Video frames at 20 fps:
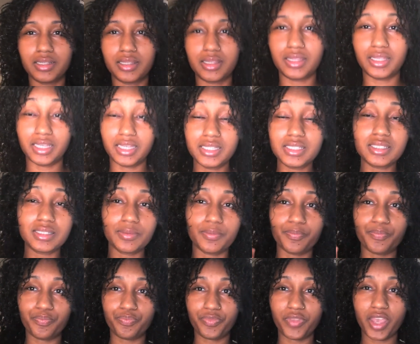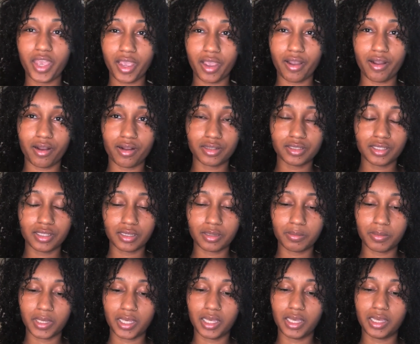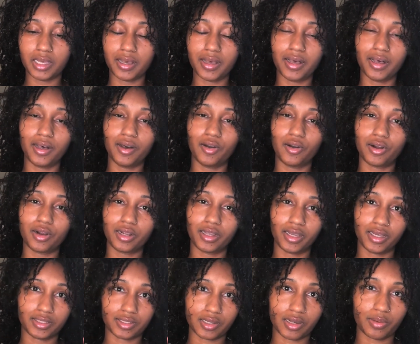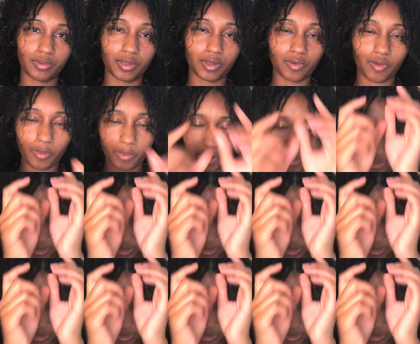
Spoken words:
This hair took me, I'm looking the wrong way.